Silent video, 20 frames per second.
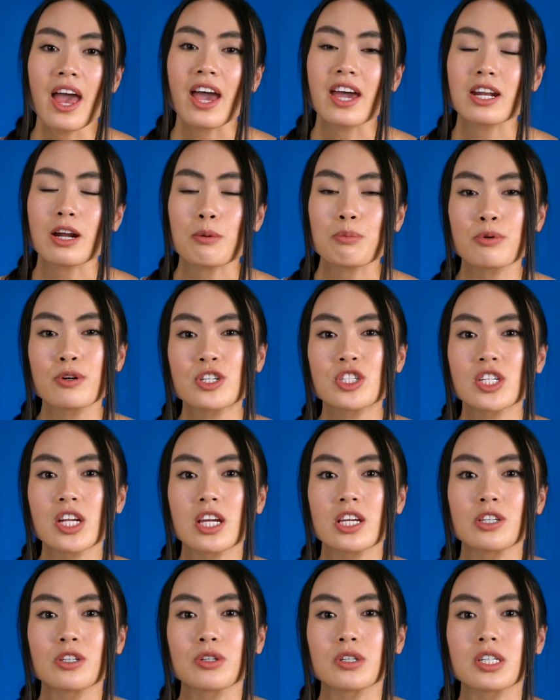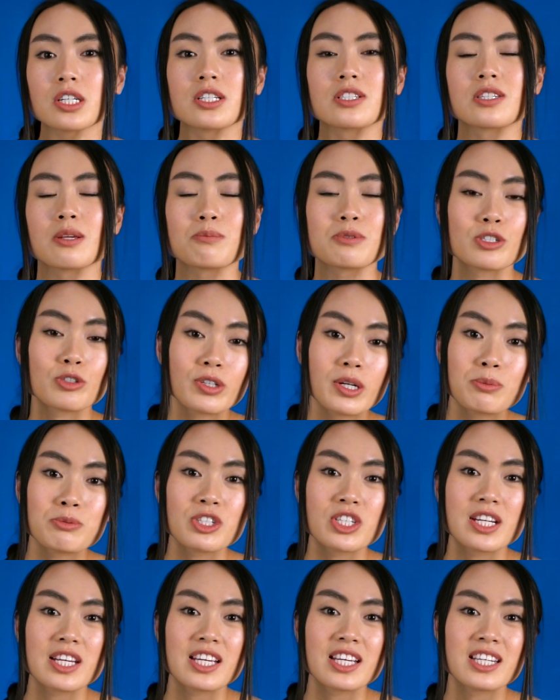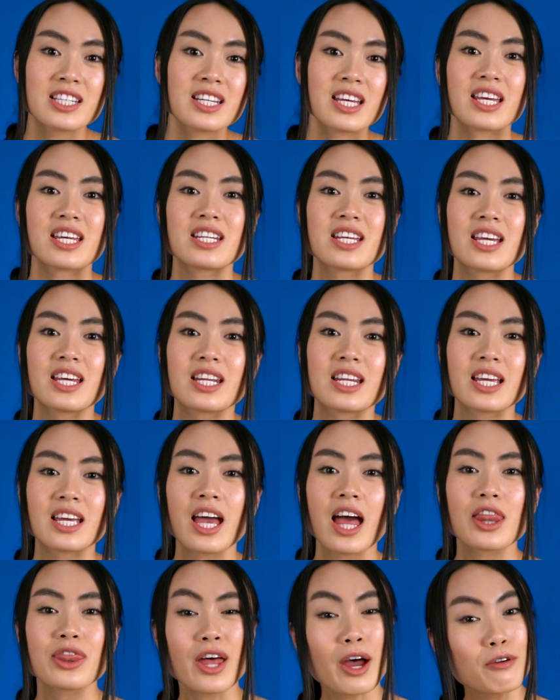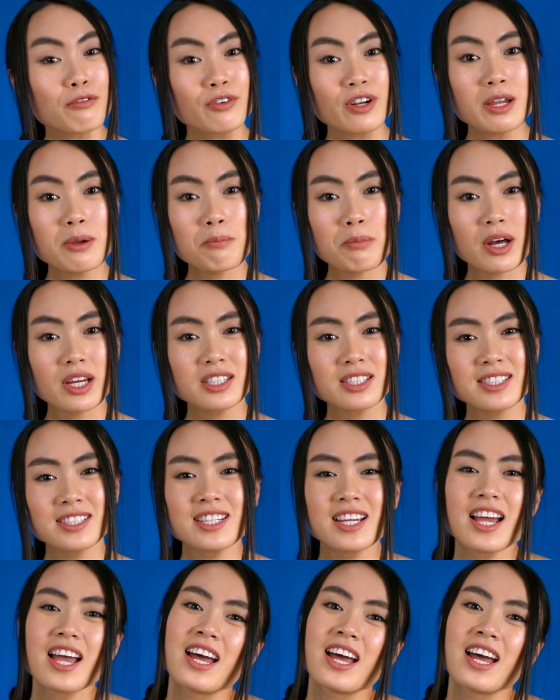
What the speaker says: and I'll appreciate your subscription and hitting that ring button.